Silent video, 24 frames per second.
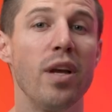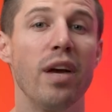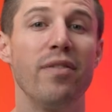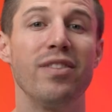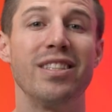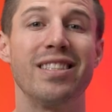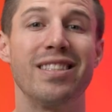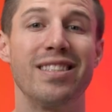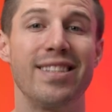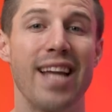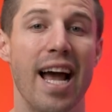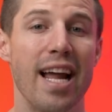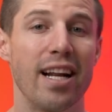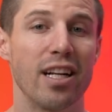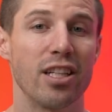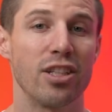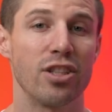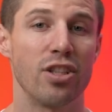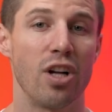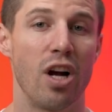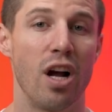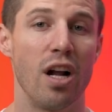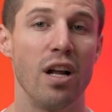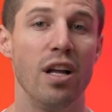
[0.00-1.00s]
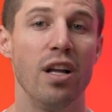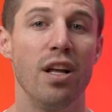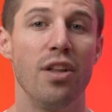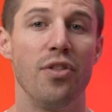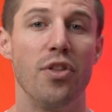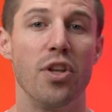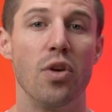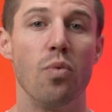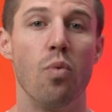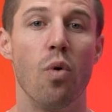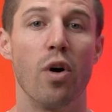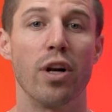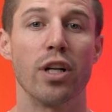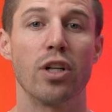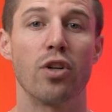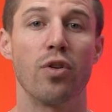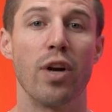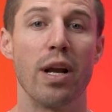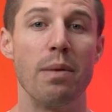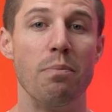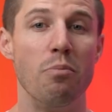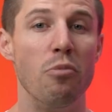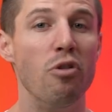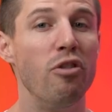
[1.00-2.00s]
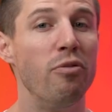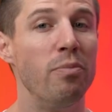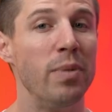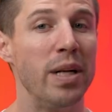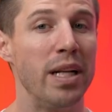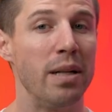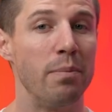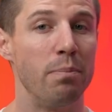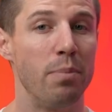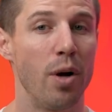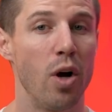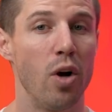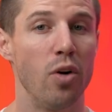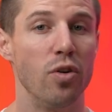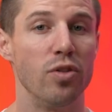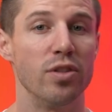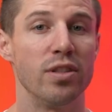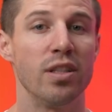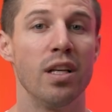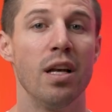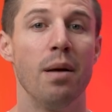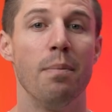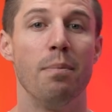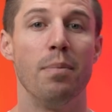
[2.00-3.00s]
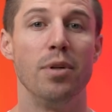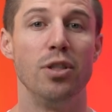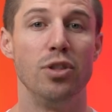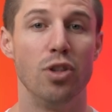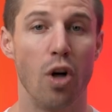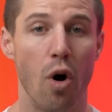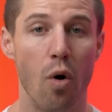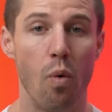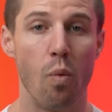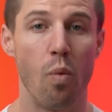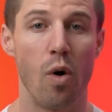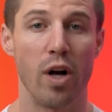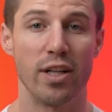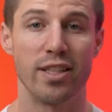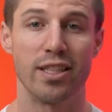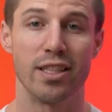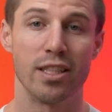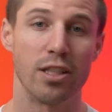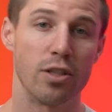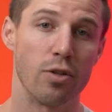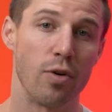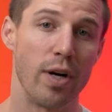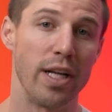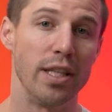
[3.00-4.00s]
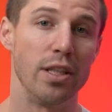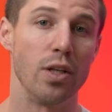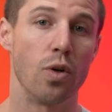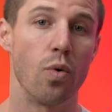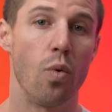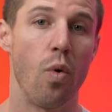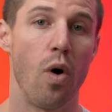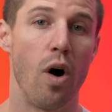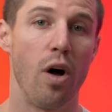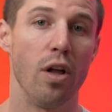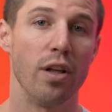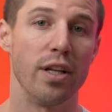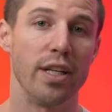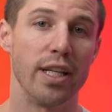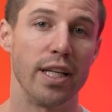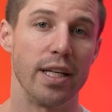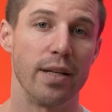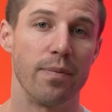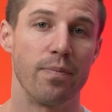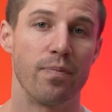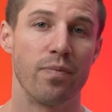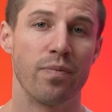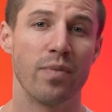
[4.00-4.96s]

you have a static shot that you want to create movement in post, but don't want to degrade the quality.